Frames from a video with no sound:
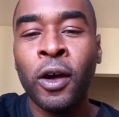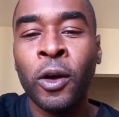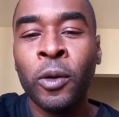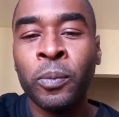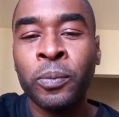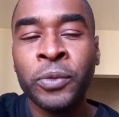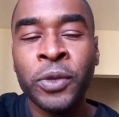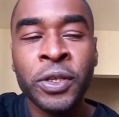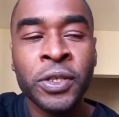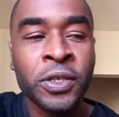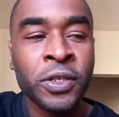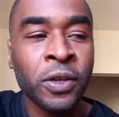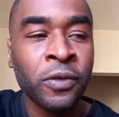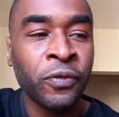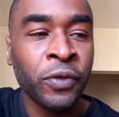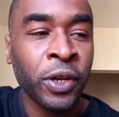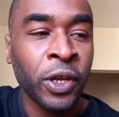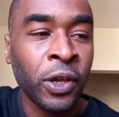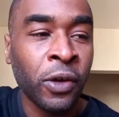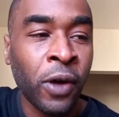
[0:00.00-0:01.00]
This is a
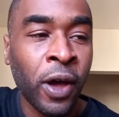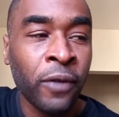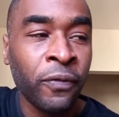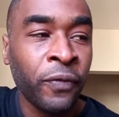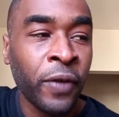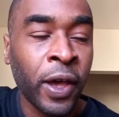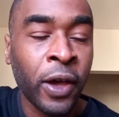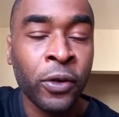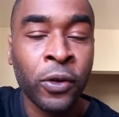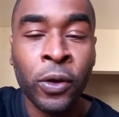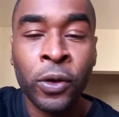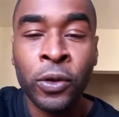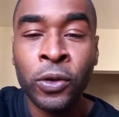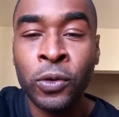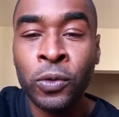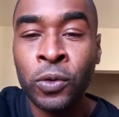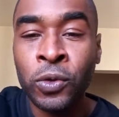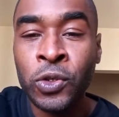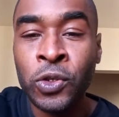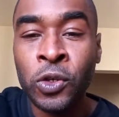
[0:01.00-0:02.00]
video I found on
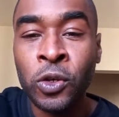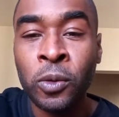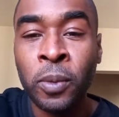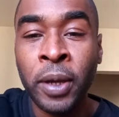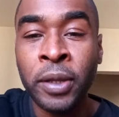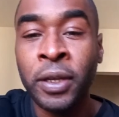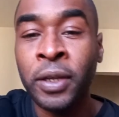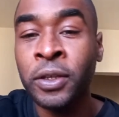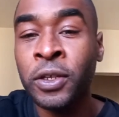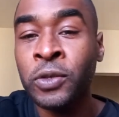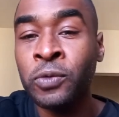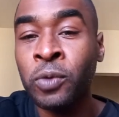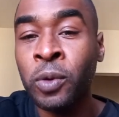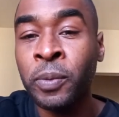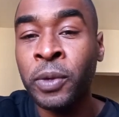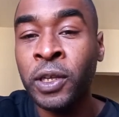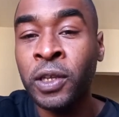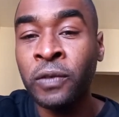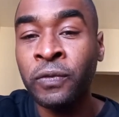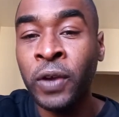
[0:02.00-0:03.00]
YouTube. I think this woman
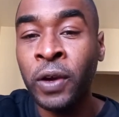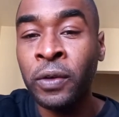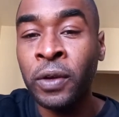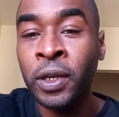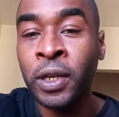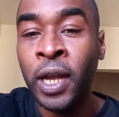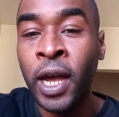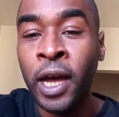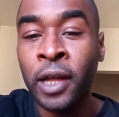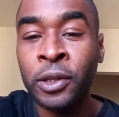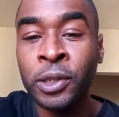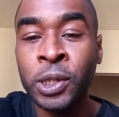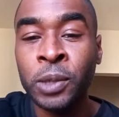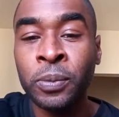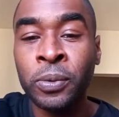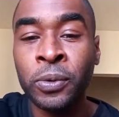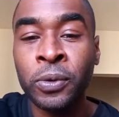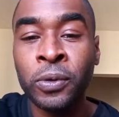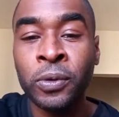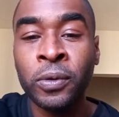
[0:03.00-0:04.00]
is very
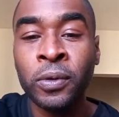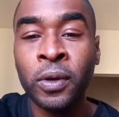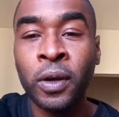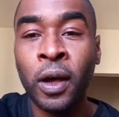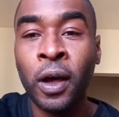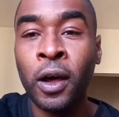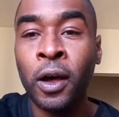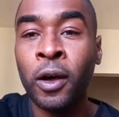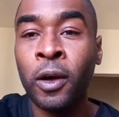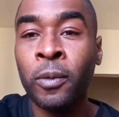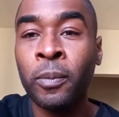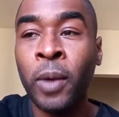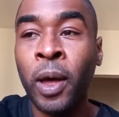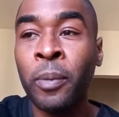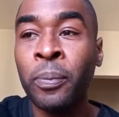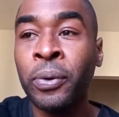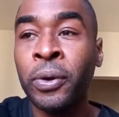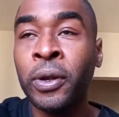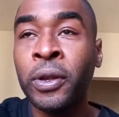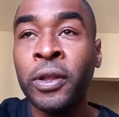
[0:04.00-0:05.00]
knowledgeable. I'll
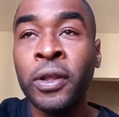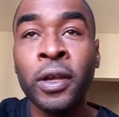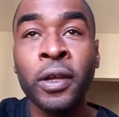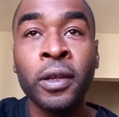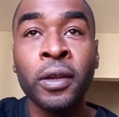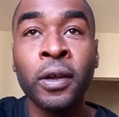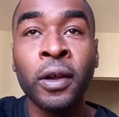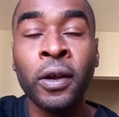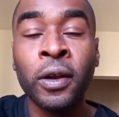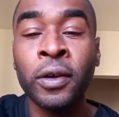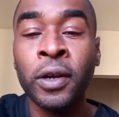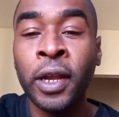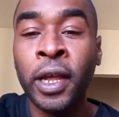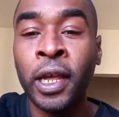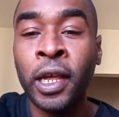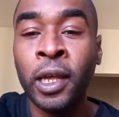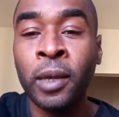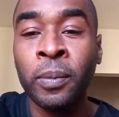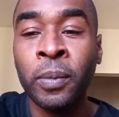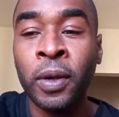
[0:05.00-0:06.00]
put her
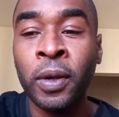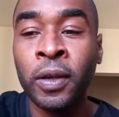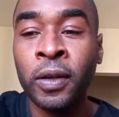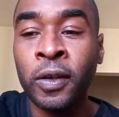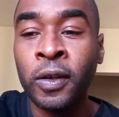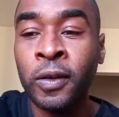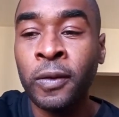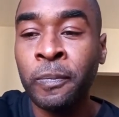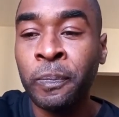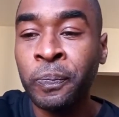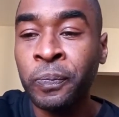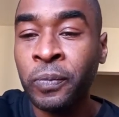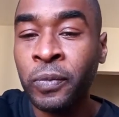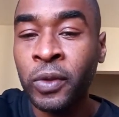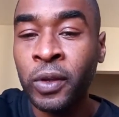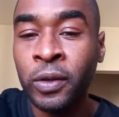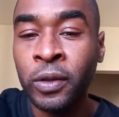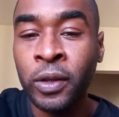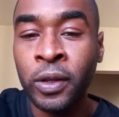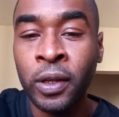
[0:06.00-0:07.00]
name and
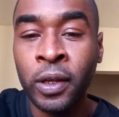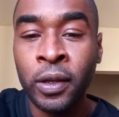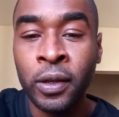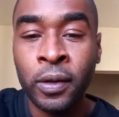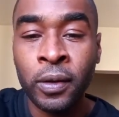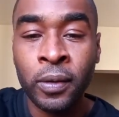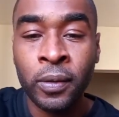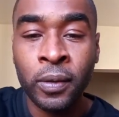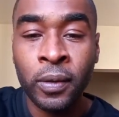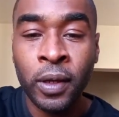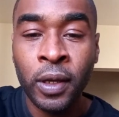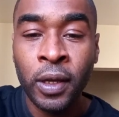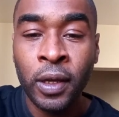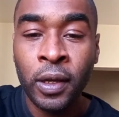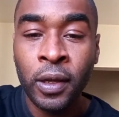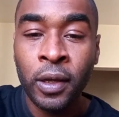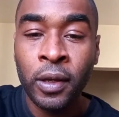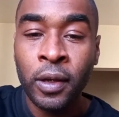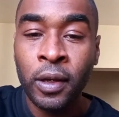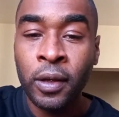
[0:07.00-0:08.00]
the
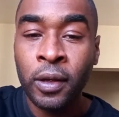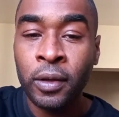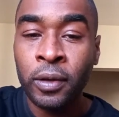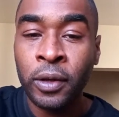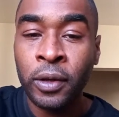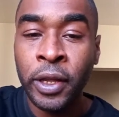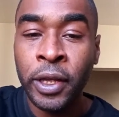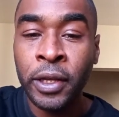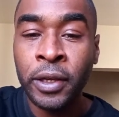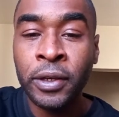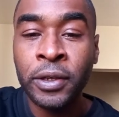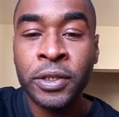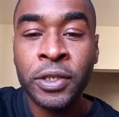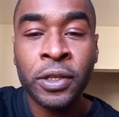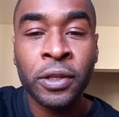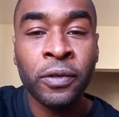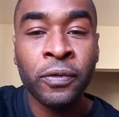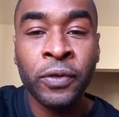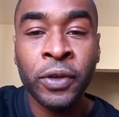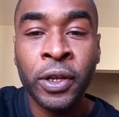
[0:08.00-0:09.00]
link to
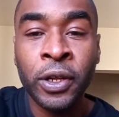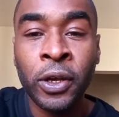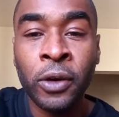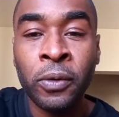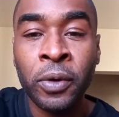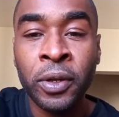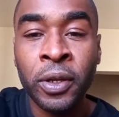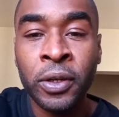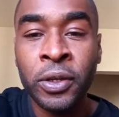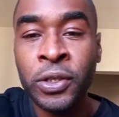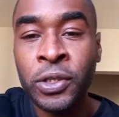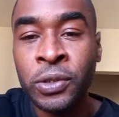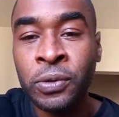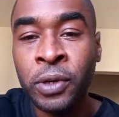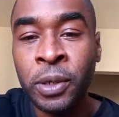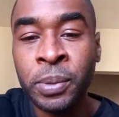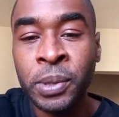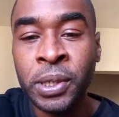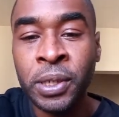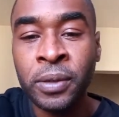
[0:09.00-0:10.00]
the video in the
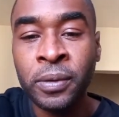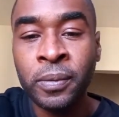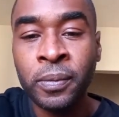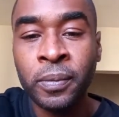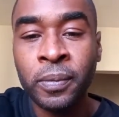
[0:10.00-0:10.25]
description.